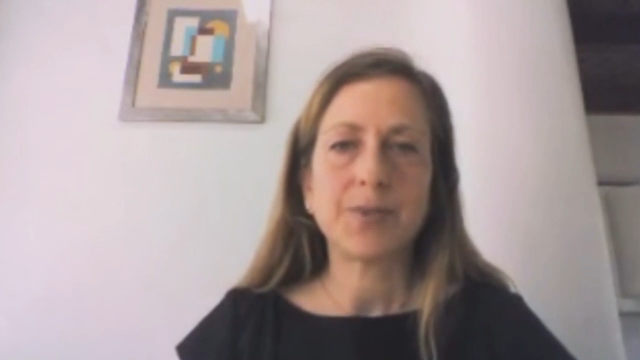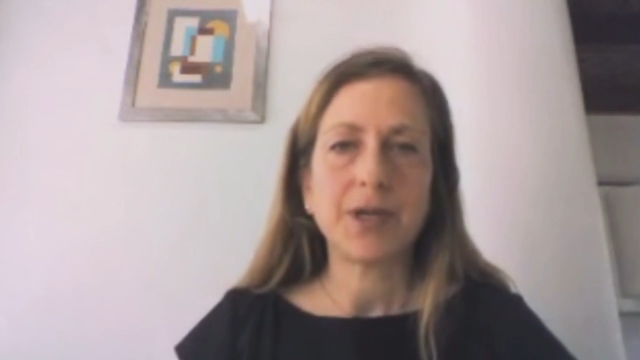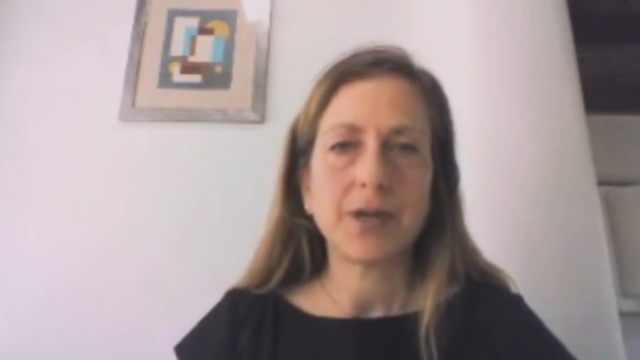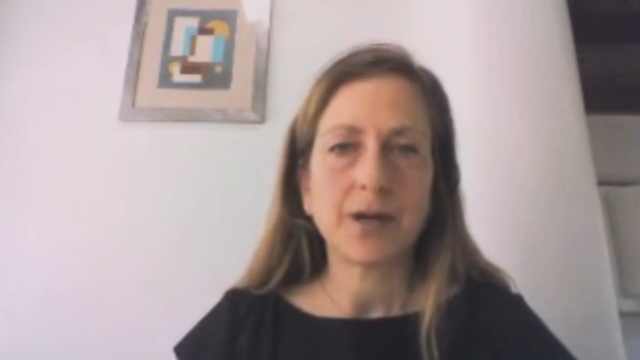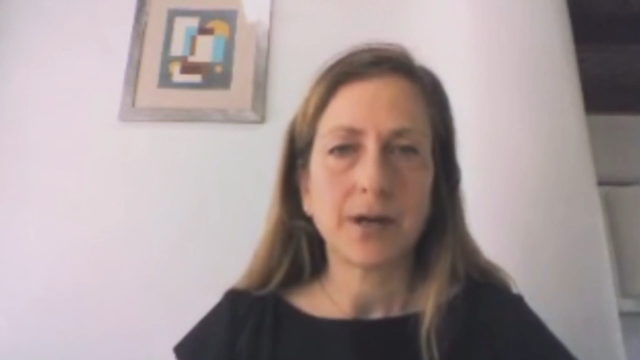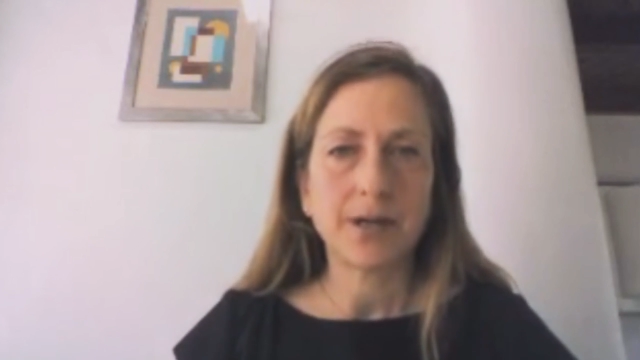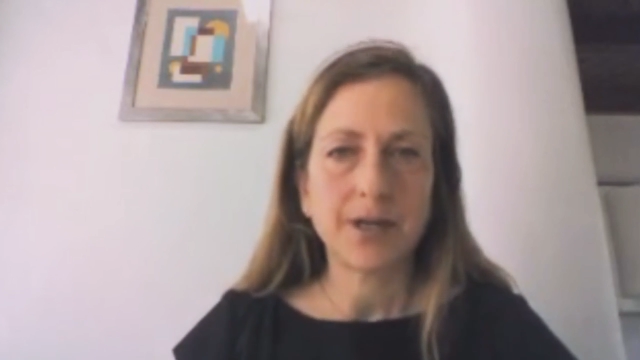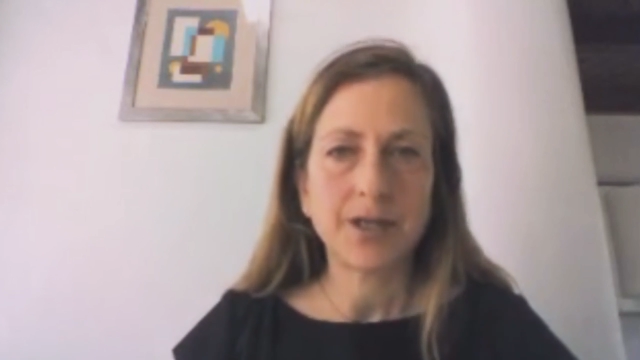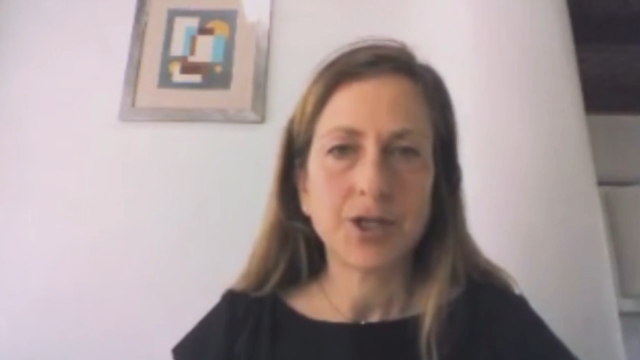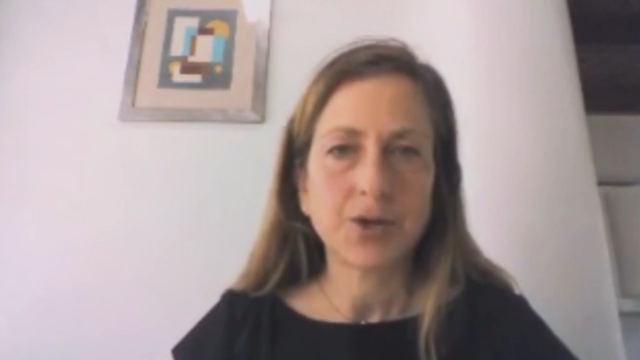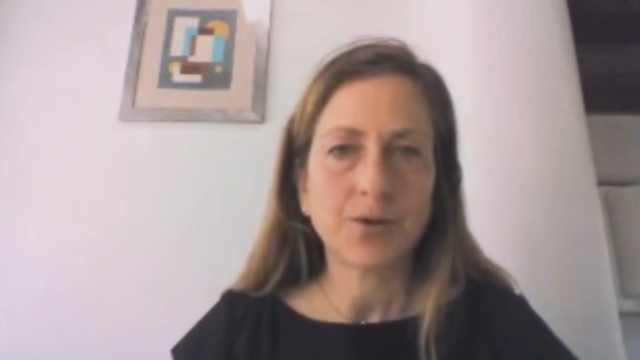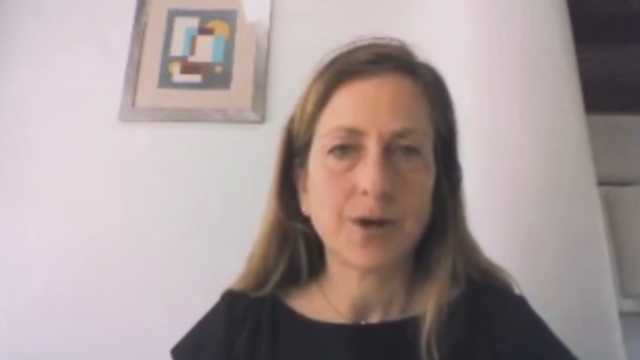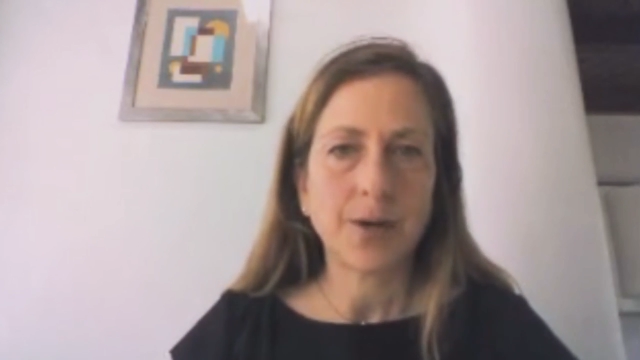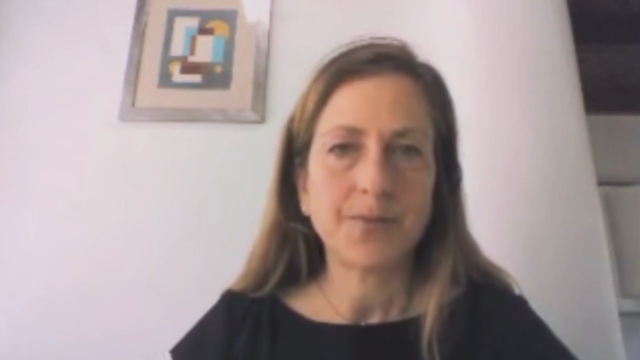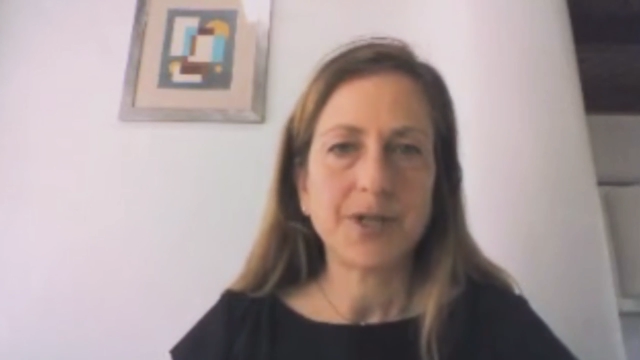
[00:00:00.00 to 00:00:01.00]
be
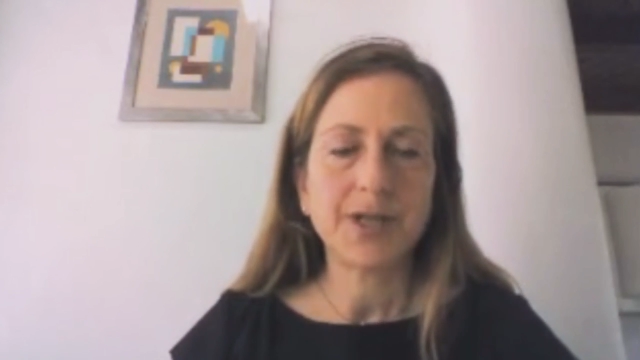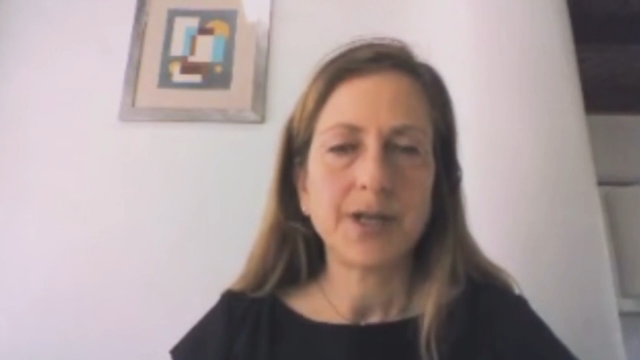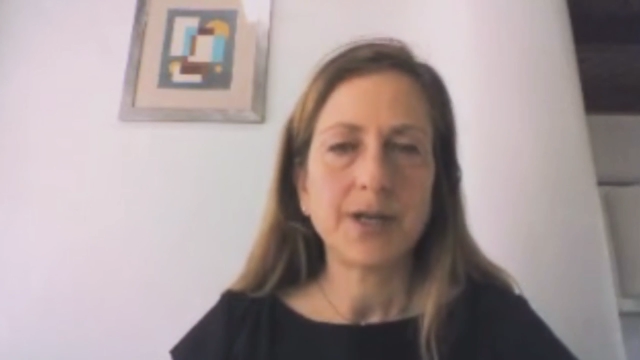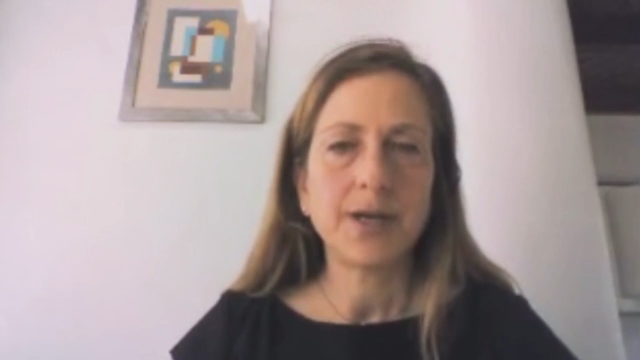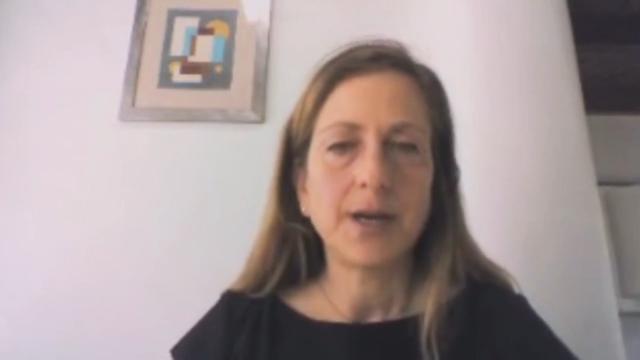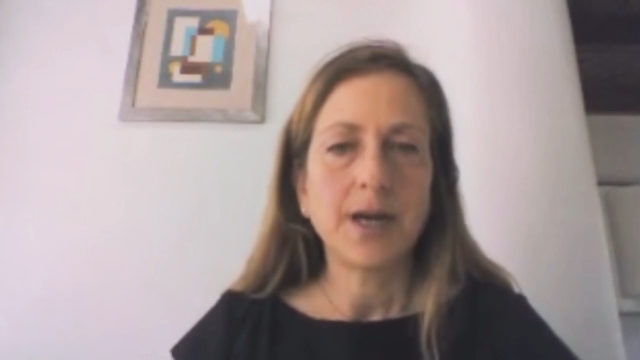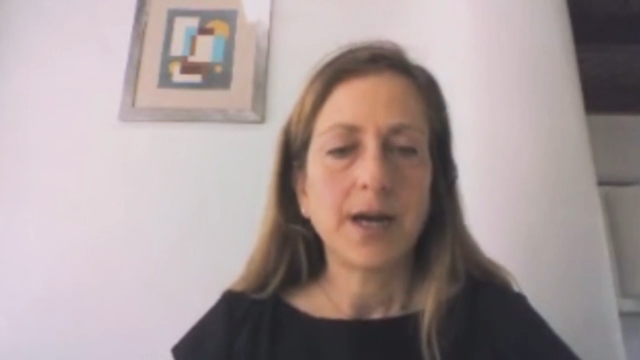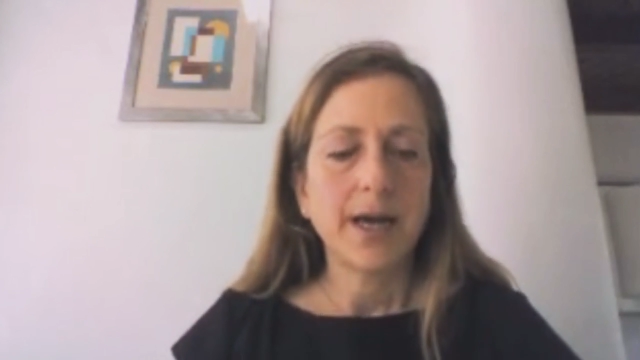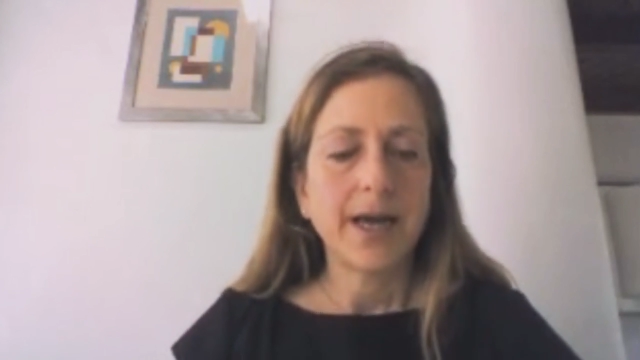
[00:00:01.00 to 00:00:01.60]
uninterrupted